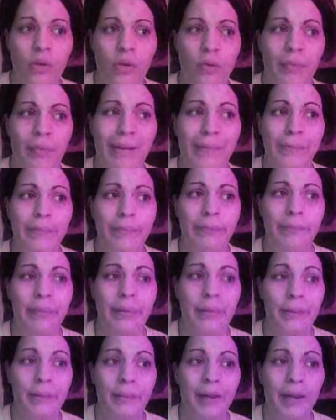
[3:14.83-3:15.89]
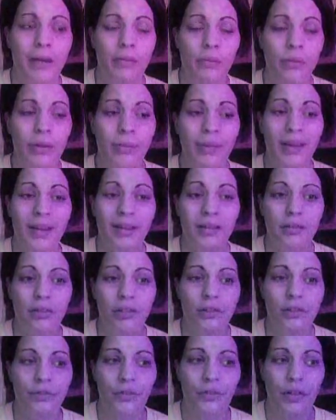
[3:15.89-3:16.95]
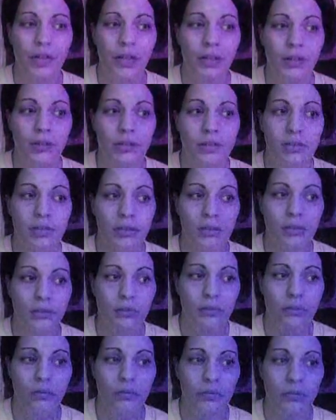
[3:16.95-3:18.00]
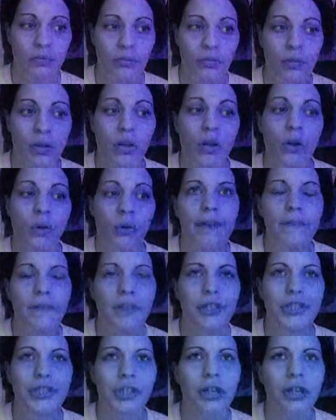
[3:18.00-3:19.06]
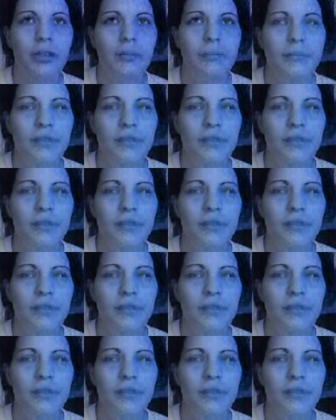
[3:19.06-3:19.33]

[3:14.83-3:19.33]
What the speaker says: One of my good friends was Dream.